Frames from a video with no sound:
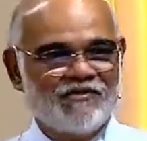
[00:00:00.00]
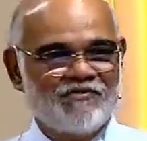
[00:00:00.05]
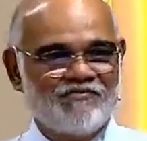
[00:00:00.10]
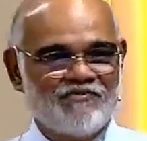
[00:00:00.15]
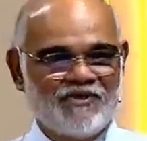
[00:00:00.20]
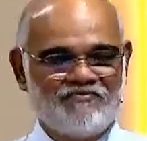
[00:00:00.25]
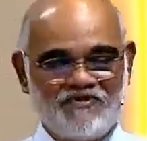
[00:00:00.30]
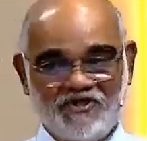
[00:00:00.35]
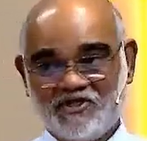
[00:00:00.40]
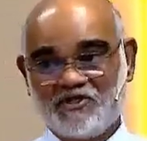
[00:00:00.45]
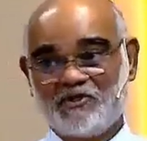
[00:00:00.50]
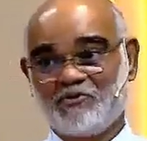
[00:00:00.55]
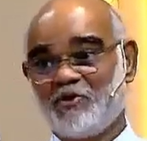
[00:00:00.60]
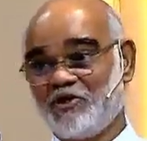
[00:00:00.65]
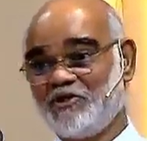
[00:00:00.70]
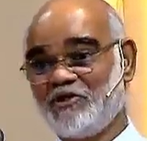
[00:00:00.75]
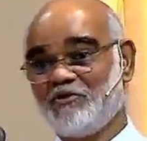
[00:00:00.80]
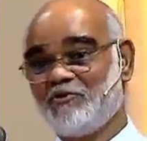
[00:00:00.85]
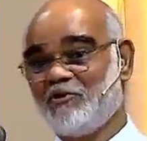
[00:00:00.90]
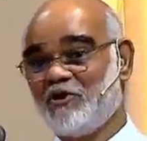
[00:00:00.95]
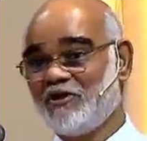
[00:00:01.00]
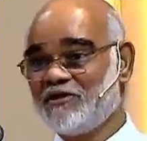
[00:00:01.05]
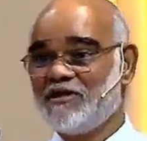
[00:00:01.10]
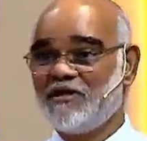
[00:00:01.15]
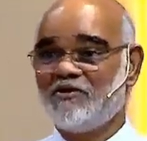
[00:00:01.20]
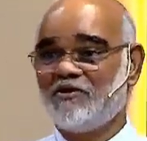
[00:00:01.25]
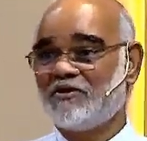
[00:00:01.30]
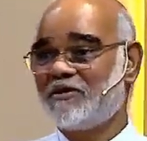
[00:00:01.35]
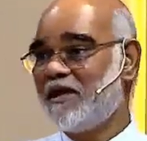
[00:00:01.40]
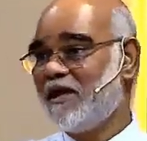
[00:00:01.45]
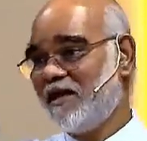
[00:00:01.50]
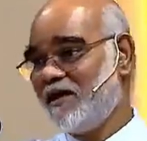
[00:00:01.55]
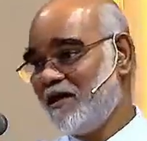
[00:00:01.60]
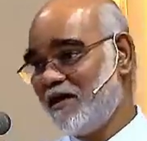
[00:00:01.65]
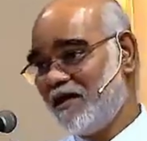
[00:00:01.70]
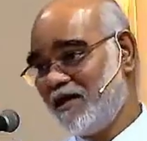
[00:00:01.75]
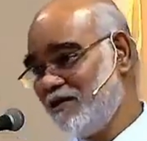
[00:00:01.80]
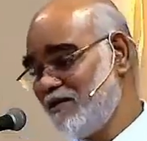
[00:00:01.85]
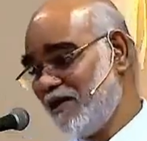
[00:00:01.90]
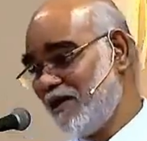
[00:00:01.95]
if this is what you want, then okay,
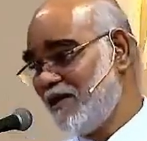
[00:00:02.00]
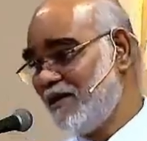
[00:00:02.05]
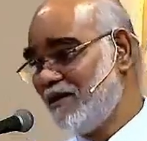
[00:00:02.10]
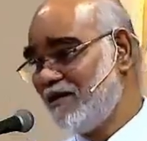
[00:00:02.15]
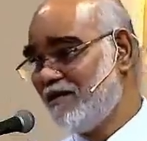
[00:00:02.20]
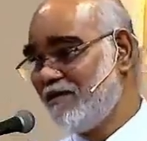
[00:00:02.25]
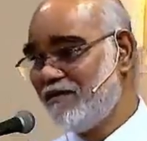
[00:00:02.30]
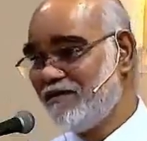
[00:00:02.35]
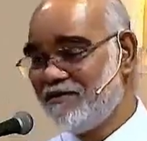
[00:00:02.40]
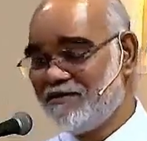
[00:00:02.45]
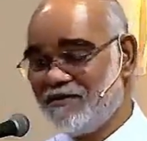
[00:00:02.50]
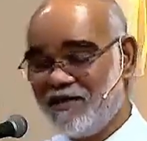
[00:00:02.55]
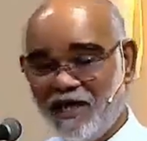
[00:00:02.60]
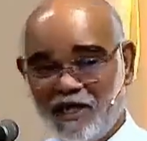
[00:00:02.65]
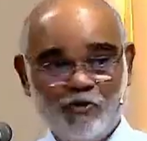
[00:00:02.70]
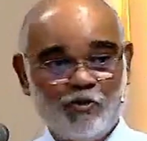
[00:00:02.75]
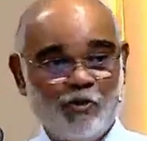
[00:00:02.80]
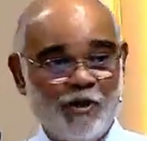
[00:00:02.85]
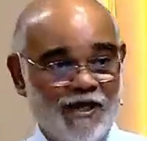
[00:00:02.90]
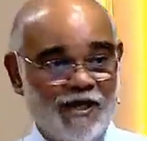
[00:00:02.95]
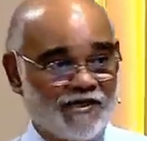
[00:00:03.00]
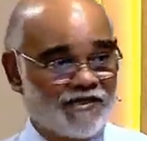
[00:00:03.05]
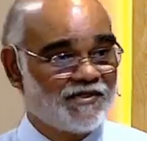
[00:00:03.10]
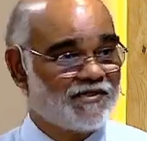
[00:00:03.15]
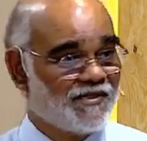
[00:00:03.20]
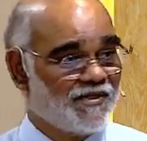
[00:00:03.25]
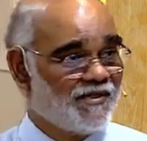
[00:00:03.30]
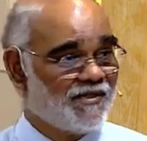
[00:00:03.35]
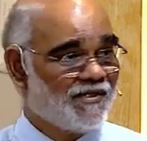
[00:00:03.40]
I, will I'll, I'll wait.